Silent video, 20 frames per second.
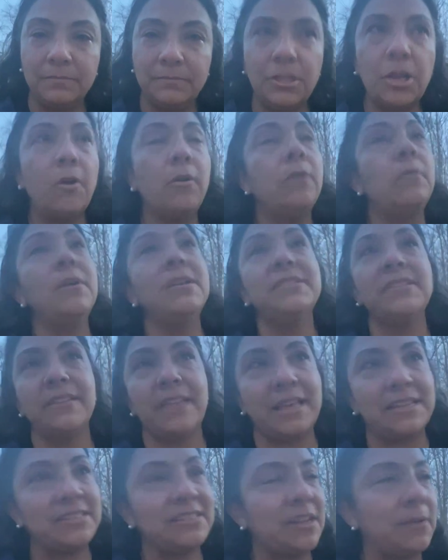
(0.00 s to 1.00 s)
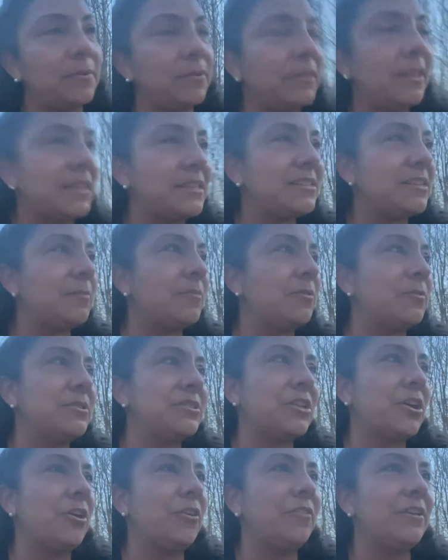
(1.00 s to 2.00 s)
No, it wasn't last summer. Last summer
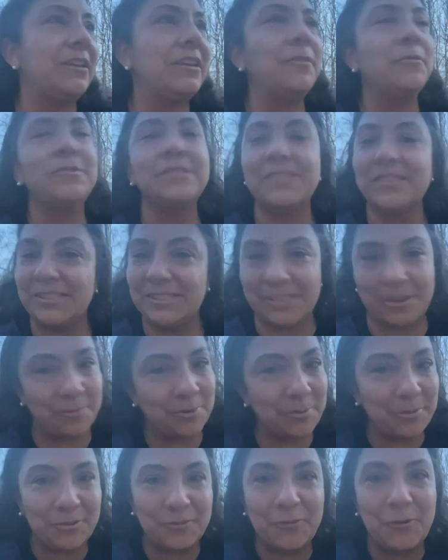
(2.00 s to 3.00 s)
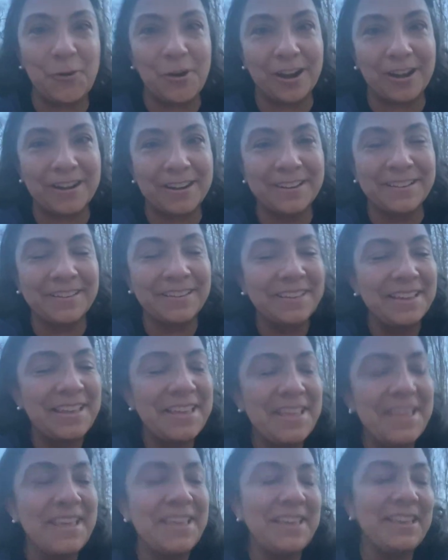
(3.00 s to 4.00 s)
was COVID. It was the summer before
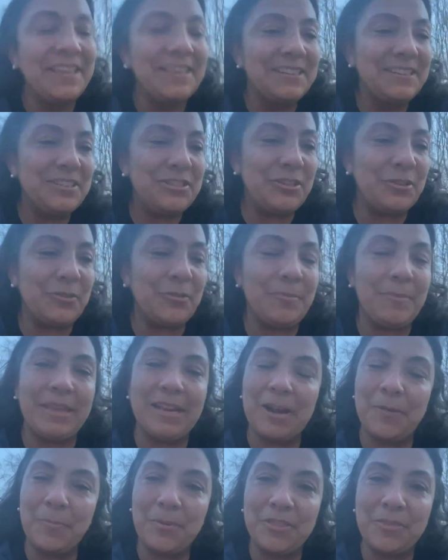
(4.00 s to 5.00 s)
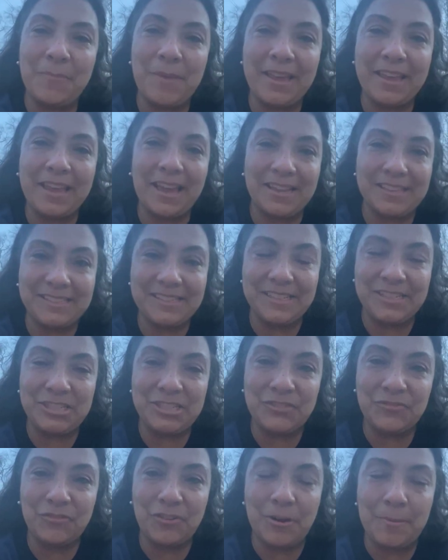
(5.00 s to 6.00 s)
to meet up with my
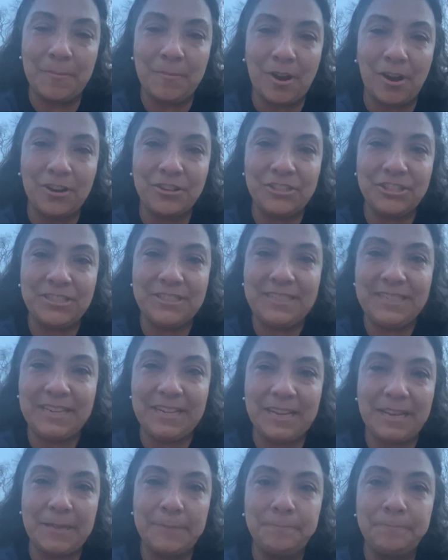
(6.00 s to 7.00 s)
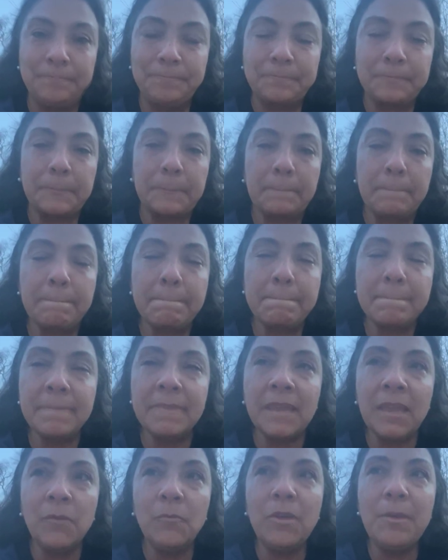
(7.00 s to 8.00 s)
cousins from Argentina.
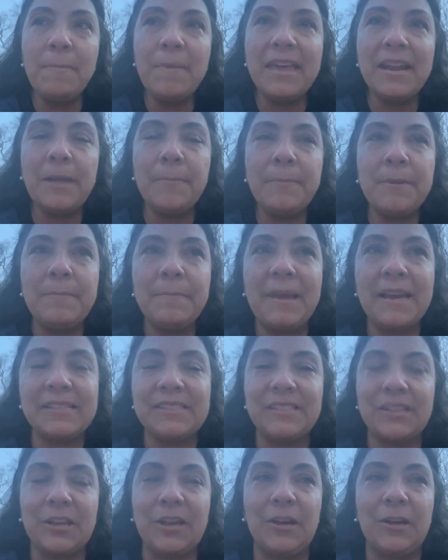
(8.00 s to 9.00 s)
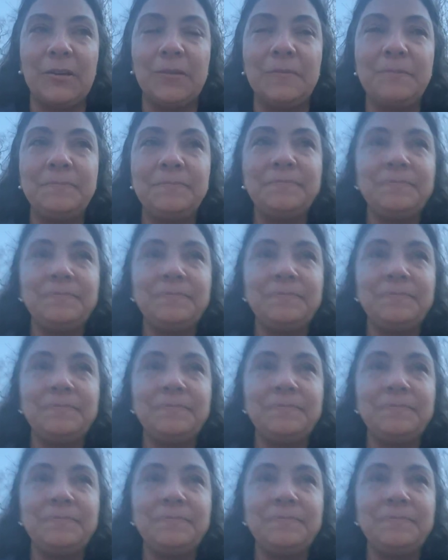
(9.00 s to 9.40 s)
And we met up in Mexico.